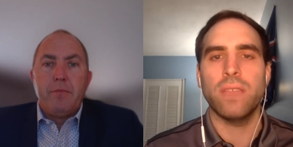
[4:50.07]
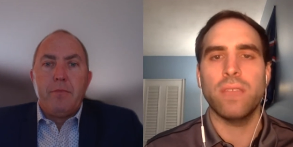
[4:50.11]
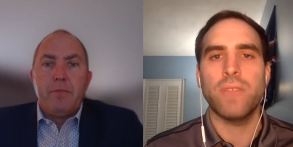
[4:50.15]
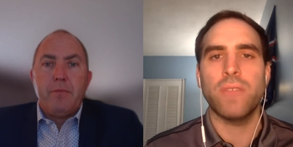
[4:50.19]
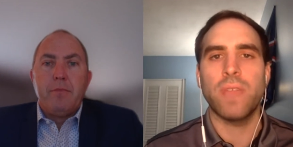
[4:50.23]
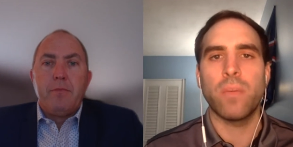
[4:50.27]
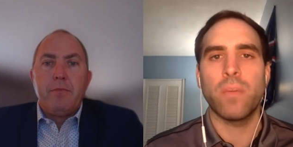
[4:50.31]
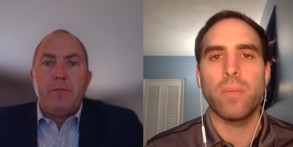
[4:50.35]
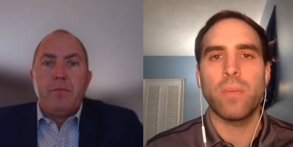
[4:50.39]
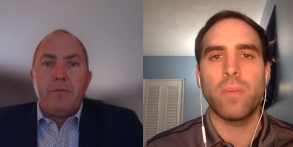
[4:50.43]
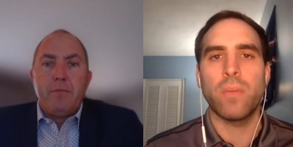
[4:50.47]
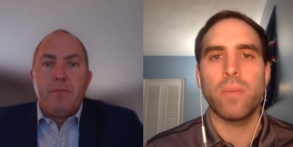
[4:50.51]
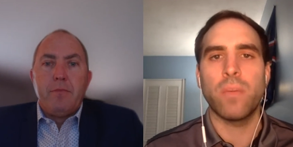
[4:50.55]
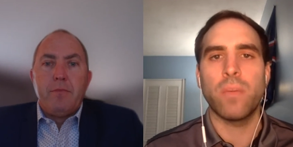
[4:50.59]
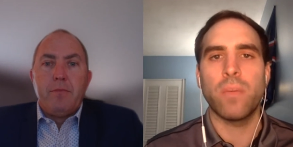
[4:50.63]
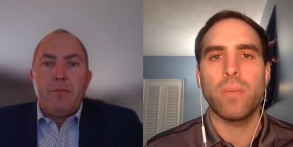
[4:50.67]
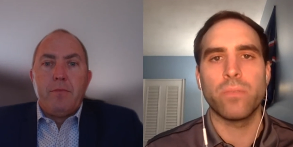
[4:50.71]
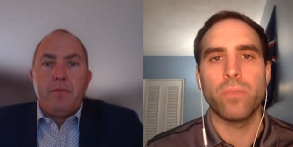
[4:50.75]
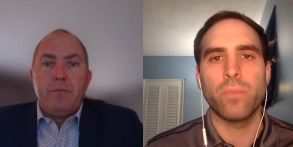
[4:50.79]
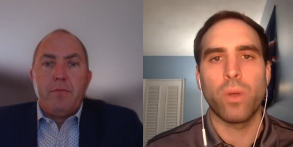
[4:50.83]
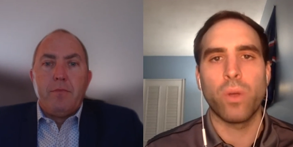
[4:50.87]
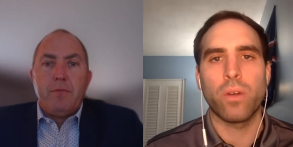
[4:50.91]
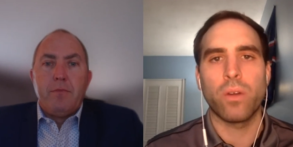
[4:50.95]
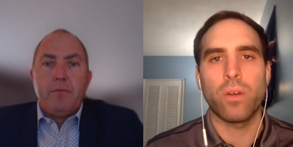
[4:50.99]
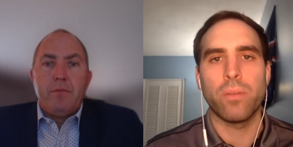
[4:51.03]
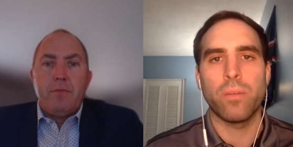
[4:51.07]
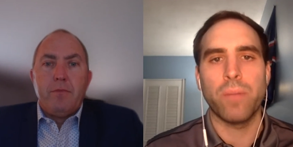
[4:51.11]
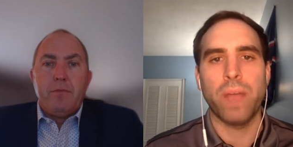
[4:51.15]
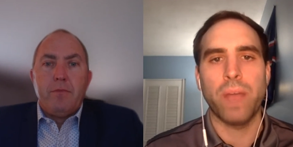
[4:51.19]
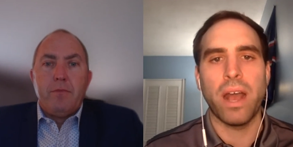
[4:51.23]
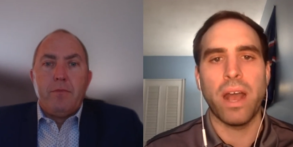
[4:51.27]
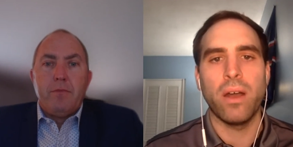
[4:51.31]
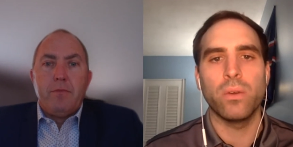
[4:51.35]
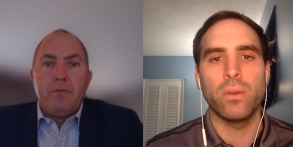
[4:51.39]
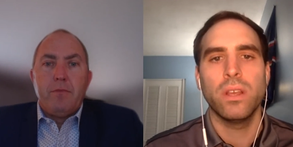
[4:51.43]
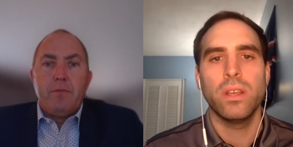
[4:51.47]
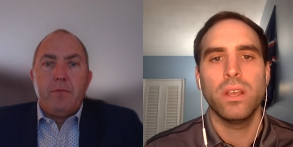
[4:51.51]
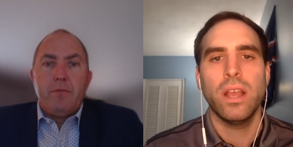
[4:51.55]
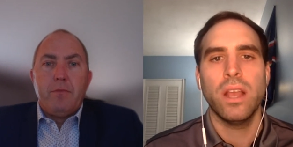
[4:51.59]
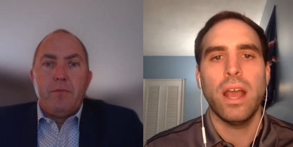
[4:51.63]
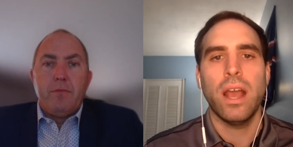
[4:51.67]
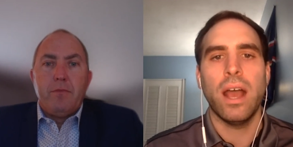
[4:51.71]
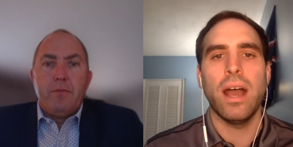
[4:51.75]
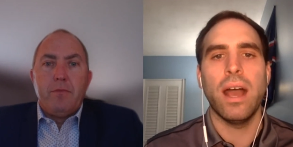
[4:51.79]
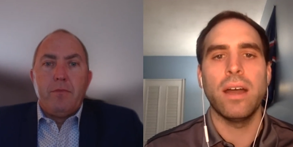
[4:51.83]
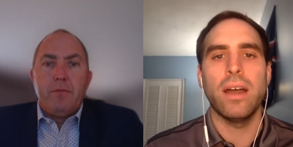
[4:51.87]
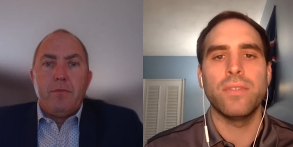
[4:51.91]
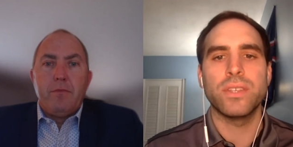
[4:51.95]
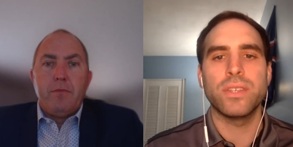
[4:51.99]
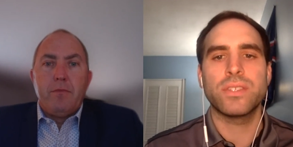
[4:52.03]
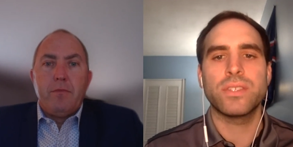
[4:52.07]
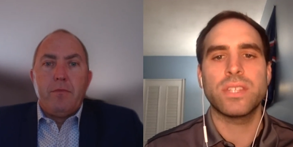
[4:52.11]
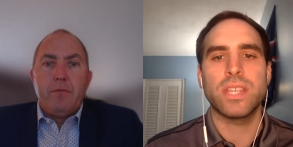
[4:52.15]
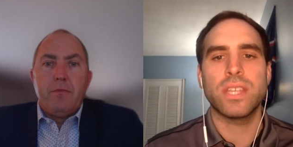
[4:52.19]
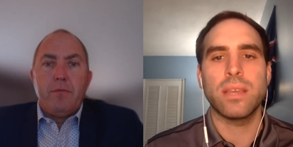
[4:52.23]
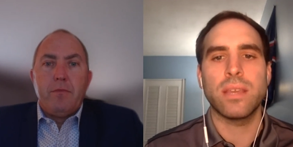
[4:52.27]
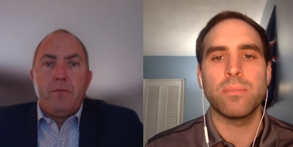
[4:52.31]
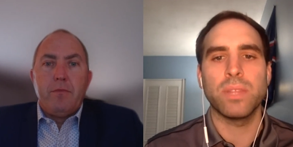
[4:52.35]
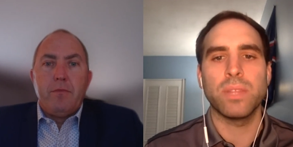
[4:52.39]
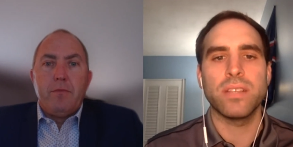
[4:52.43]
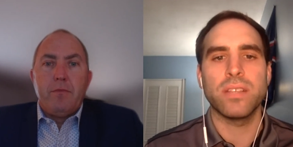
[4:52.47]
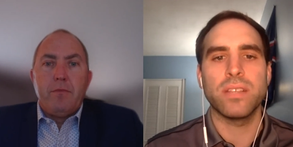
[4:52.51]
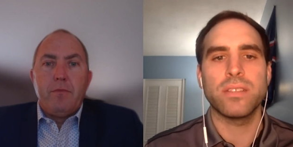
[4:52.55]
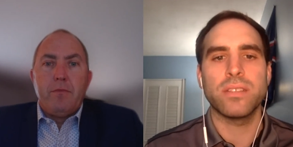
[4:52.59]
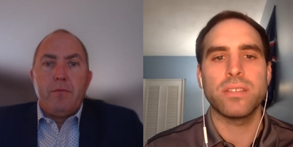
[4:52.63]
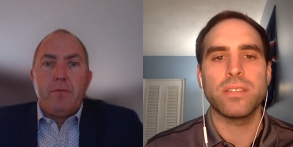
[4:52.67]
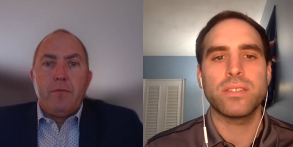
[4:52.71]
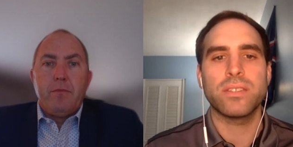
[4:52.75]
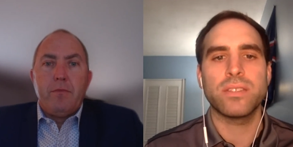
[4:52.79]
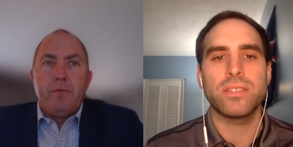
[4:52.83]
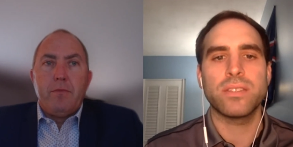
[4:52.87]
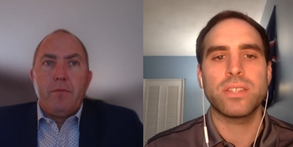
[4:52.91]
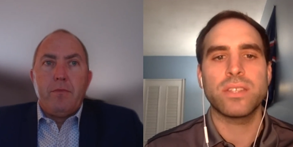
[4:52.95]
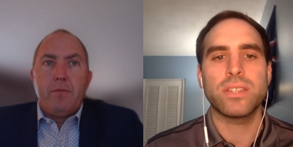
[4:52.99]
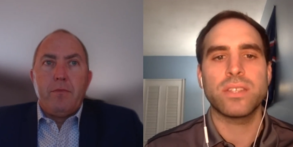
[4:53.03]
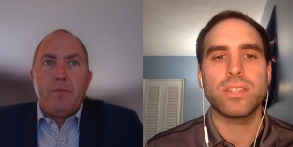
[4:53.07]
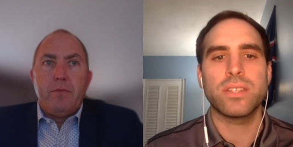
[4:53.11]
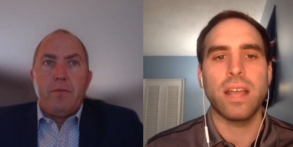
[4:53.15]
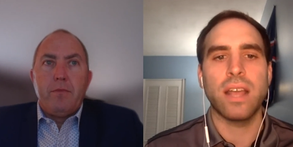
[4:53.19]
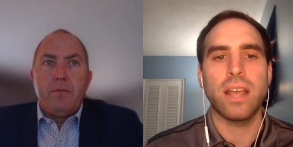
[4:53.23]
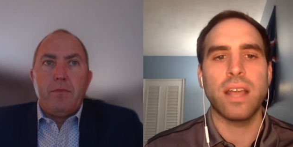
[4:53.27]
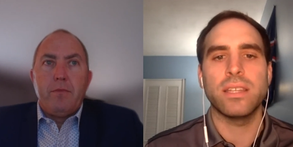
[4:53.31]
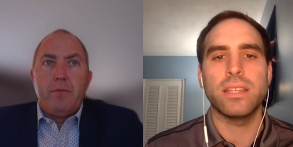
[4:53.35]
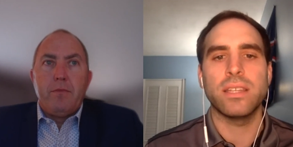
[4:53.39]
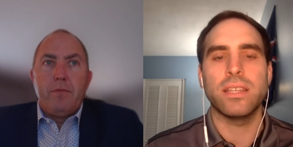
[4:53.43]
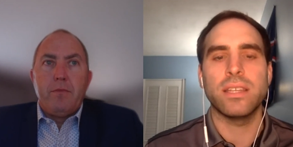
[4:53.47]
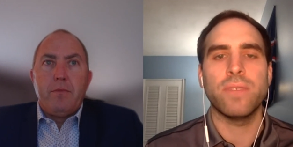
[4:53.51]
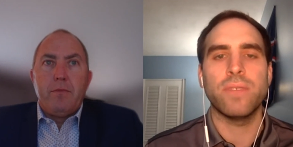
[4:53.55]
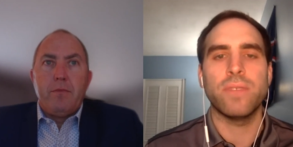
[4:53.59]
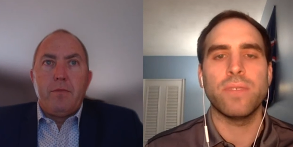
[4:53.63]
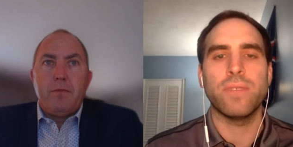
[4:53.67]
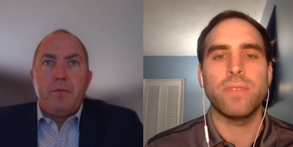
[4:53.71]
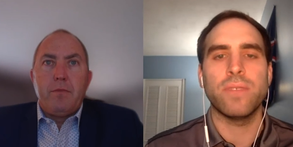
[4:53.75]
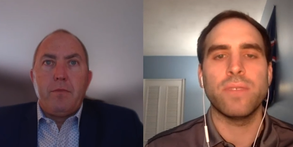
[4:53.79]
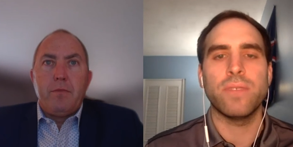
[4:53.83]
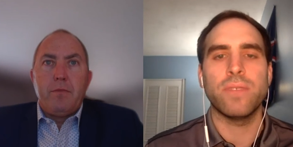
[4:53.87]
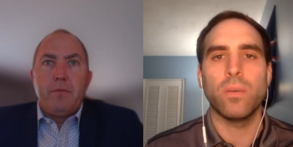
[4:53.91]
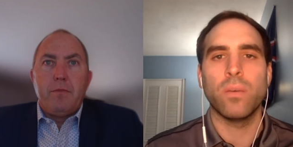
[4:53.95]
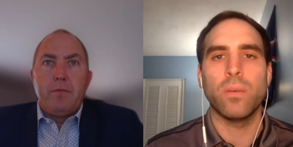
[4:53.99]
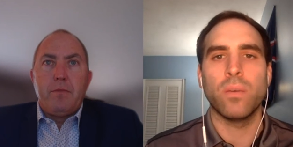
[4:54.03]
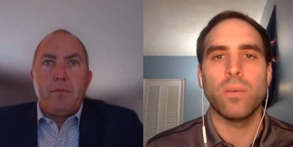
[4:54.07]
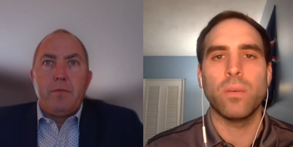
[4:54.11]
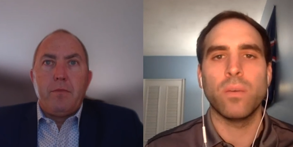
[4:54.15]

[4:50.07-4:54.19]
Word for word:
Speaker 1: If they want to learn more about uh, the seamless LED video